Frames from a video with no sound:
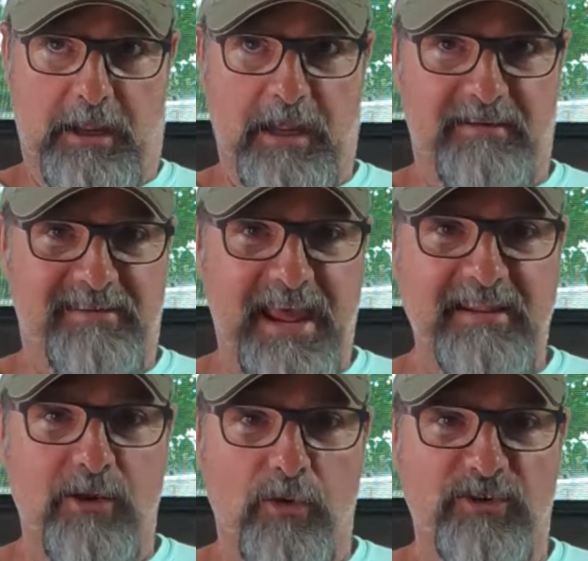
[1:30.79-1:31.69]
is
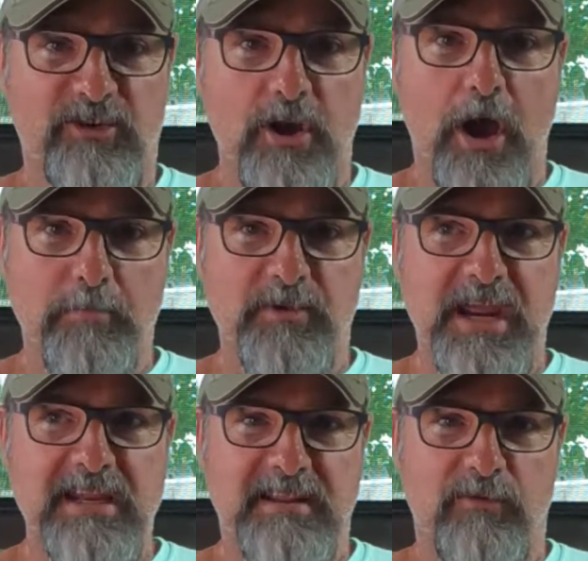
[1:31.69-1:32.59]
that there was an
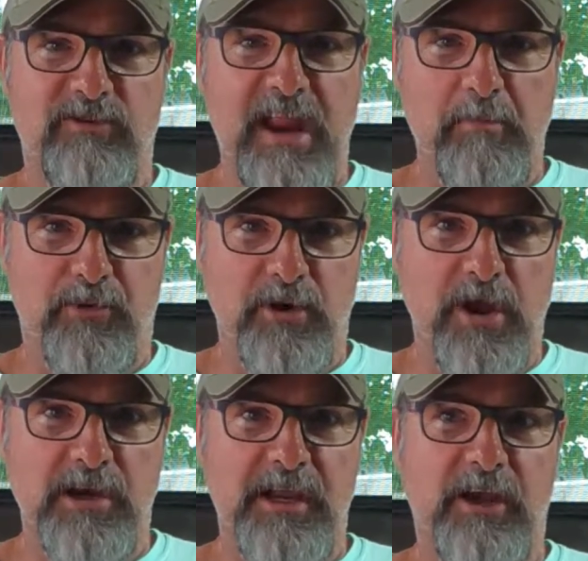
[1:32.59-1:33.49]
update that was not put
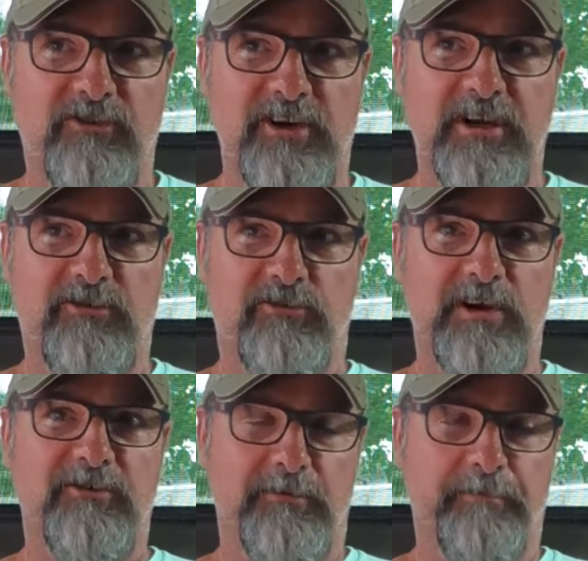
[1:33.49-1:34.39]
on the LCD
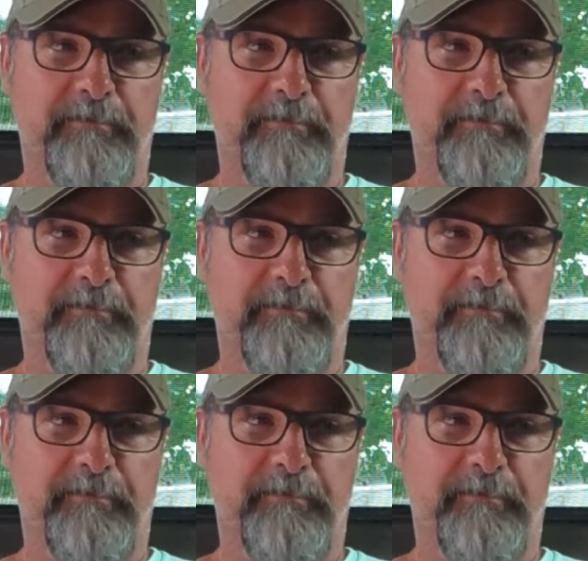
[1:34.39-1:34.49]
screens.